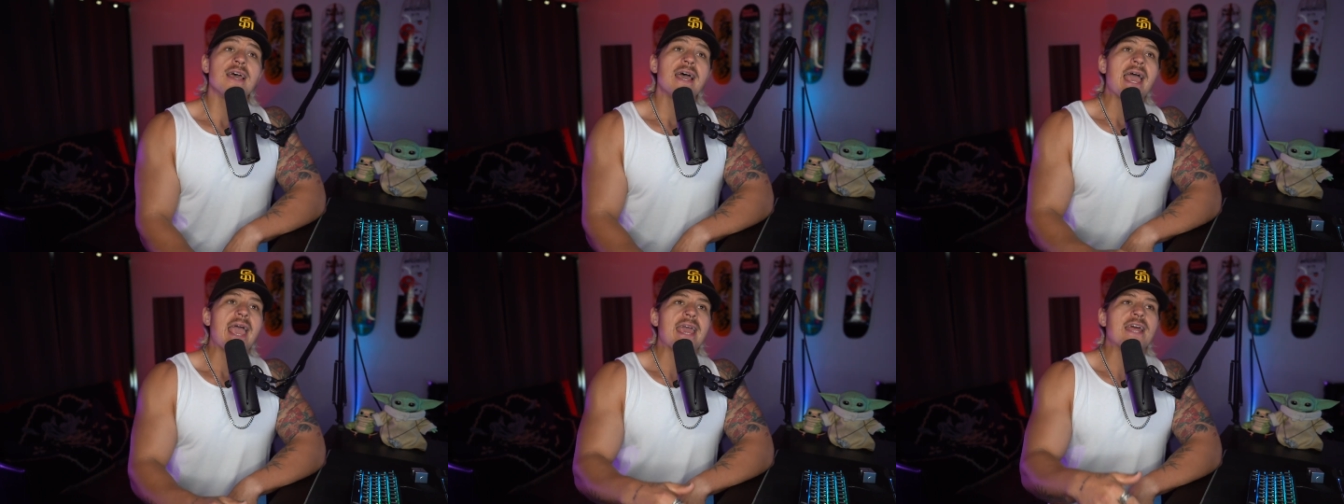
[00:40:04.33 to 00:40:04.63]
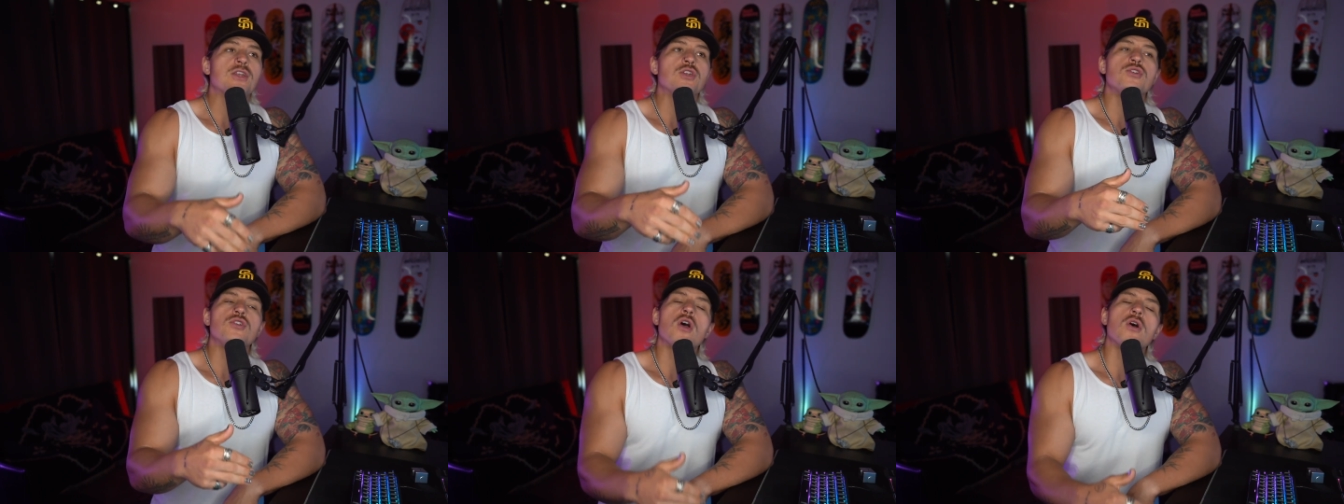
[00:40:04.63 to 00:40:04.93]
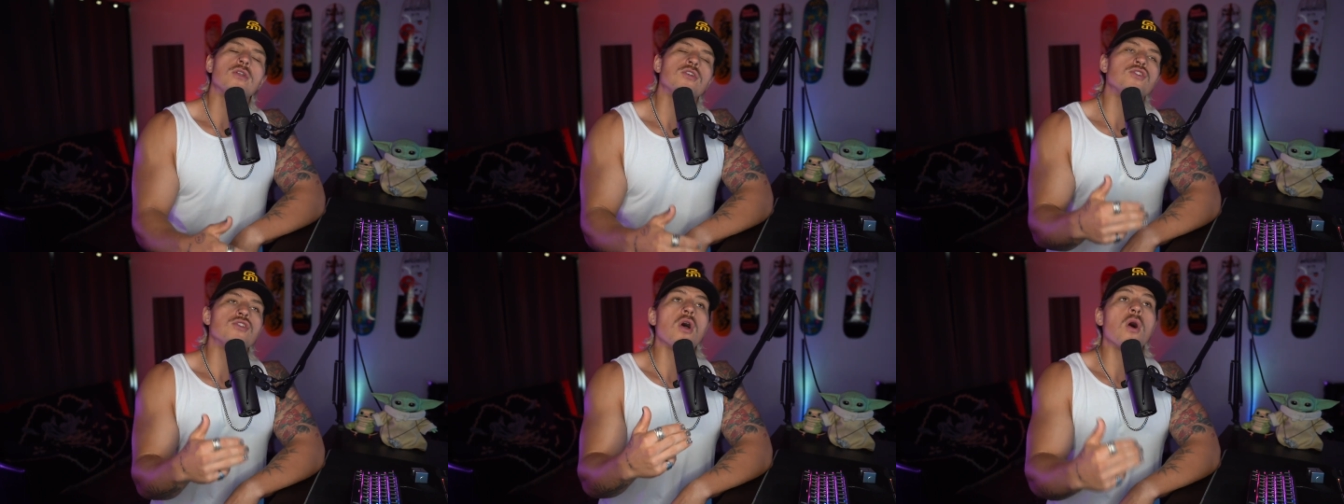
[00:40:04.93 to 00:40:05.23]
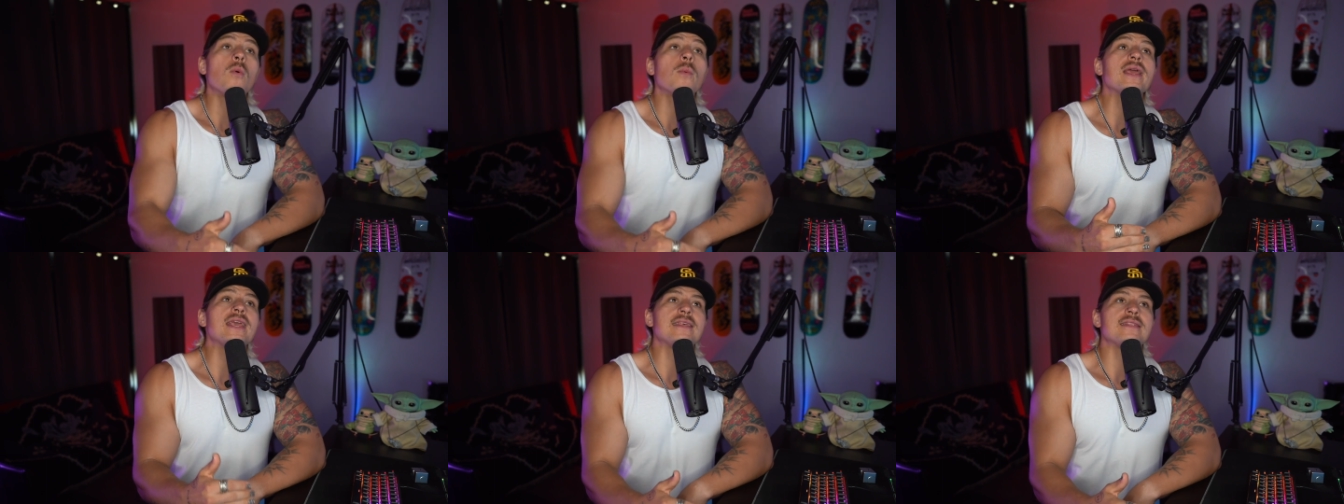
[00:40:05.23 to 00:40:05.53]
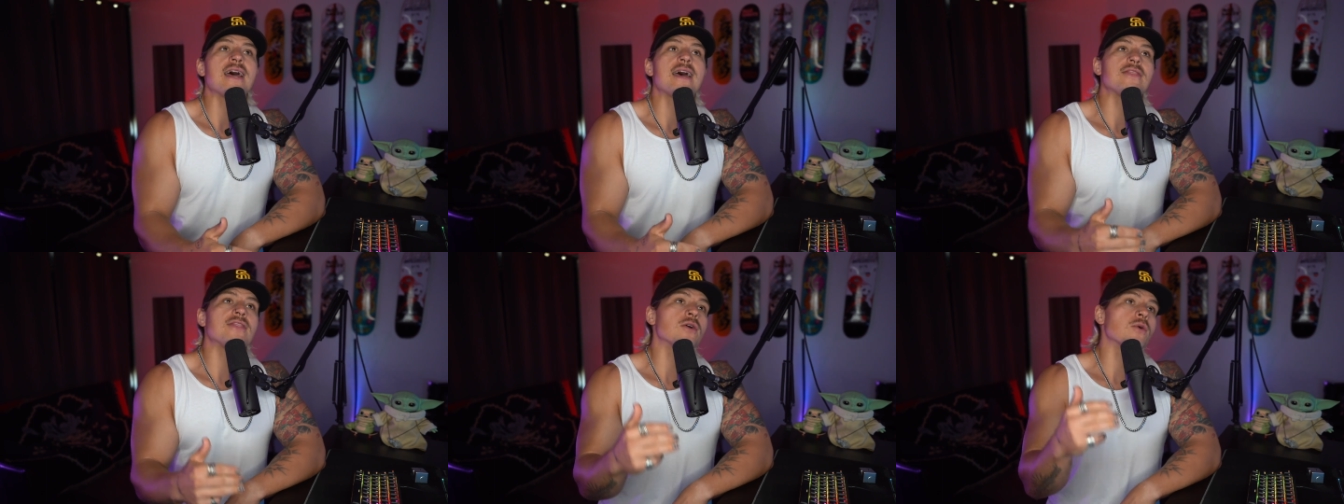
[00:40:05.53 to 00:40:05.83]
and knowing
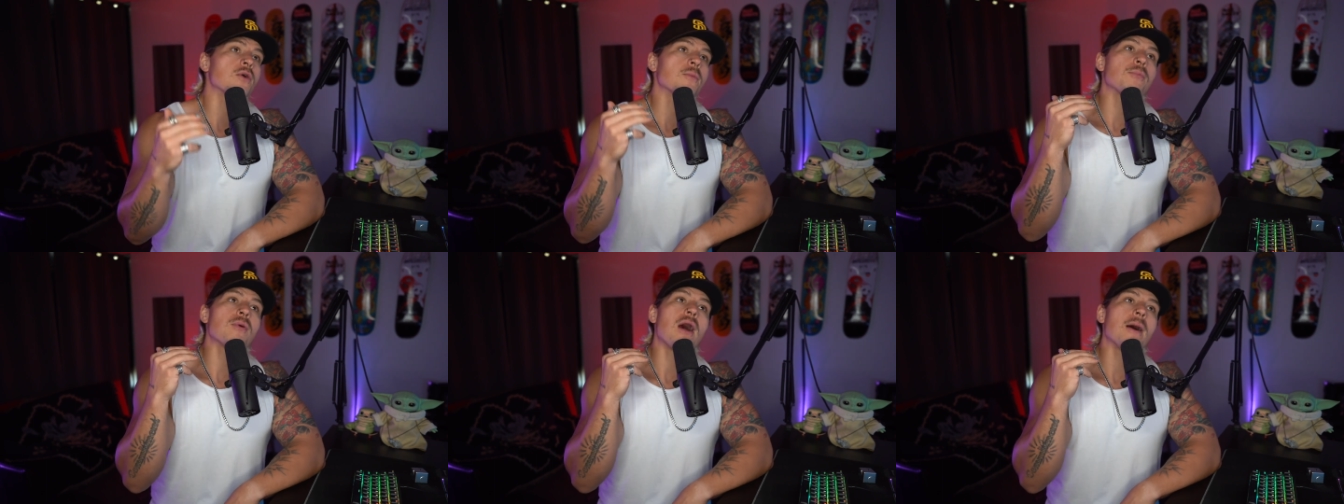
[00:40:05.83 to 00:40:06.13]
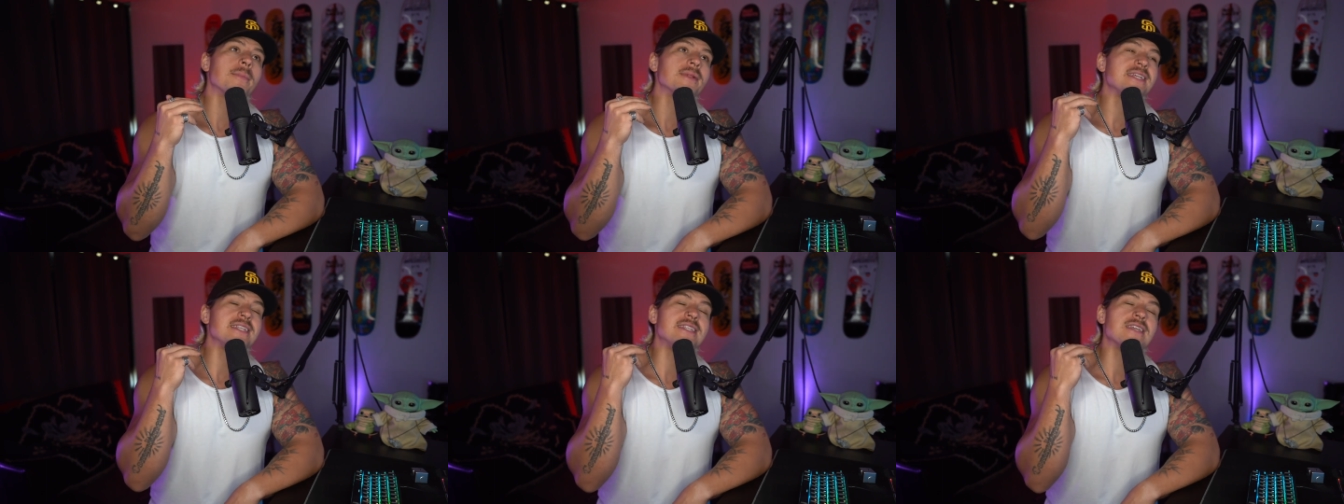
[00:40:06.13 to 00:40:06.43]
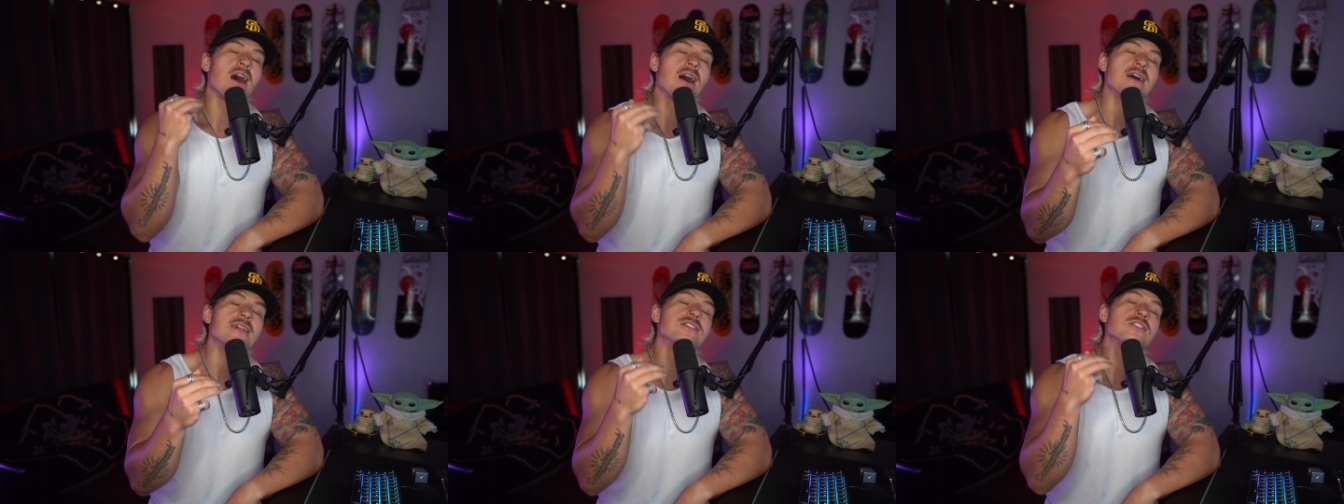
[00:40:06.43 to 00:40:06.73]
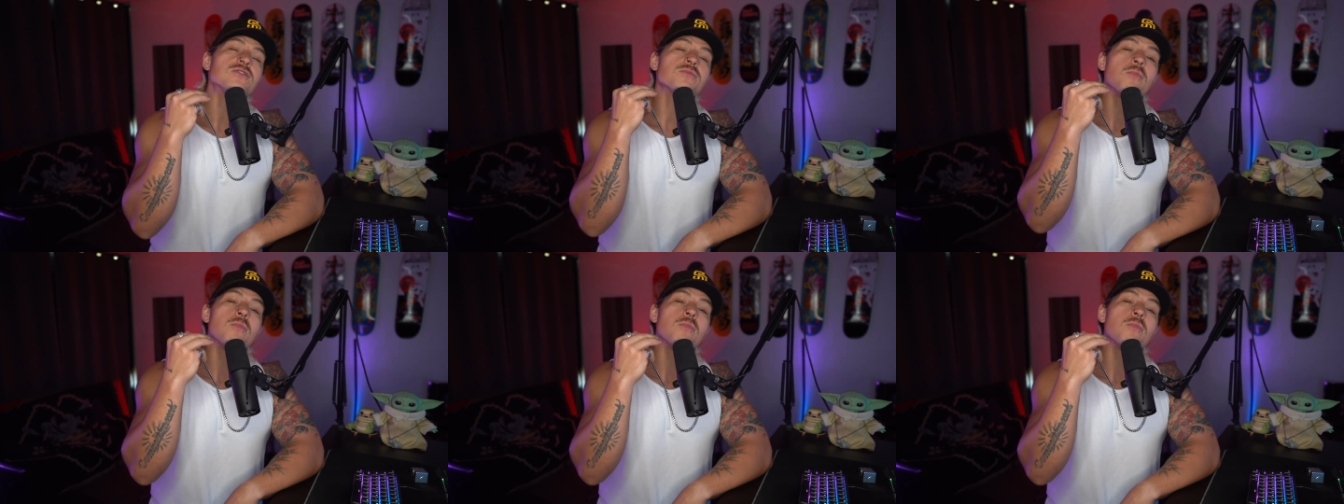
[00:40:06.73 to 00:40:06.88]
that there were probably tons